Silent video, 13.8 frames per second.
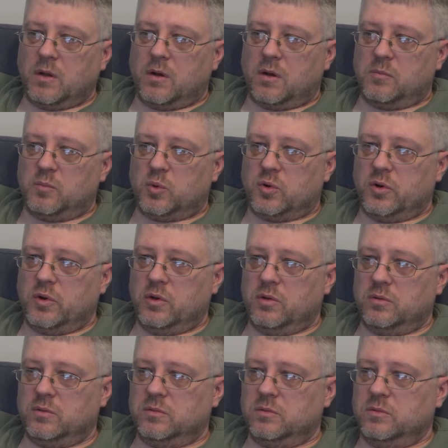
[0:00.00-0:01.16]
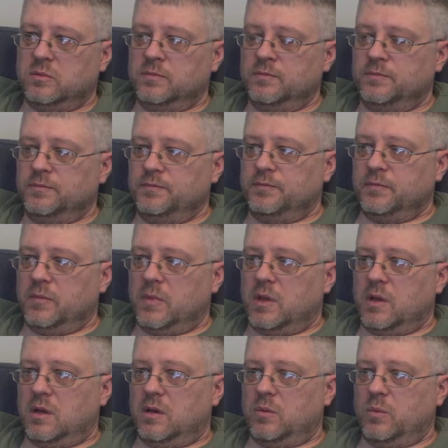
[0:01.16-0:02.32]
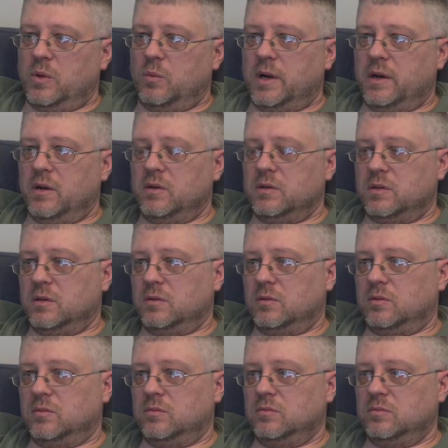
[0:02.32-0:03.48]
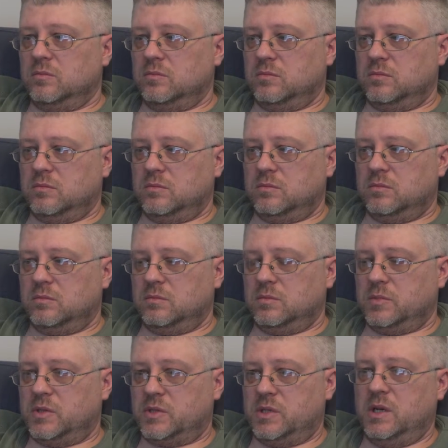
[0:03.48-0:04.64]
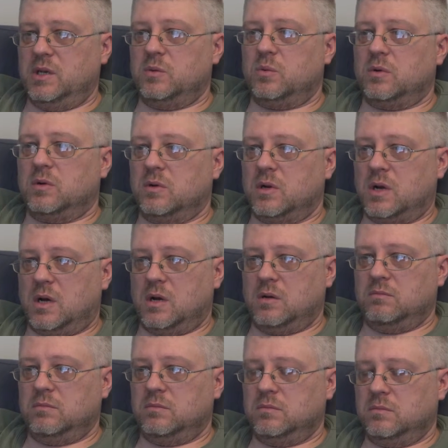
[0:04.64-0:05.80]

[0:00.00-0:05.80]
on board, and we waited until the seas were calm